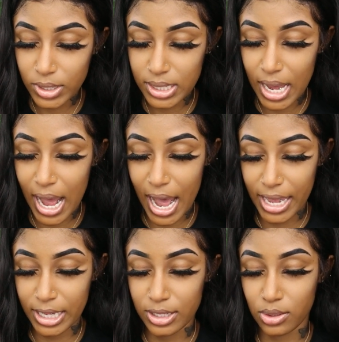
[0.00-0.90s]
what's a
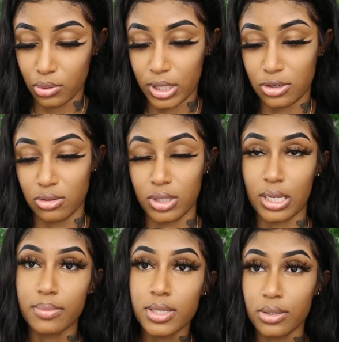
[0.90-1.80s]
high-end store that you
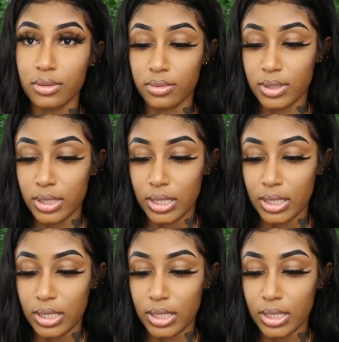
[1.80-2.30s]
look up to?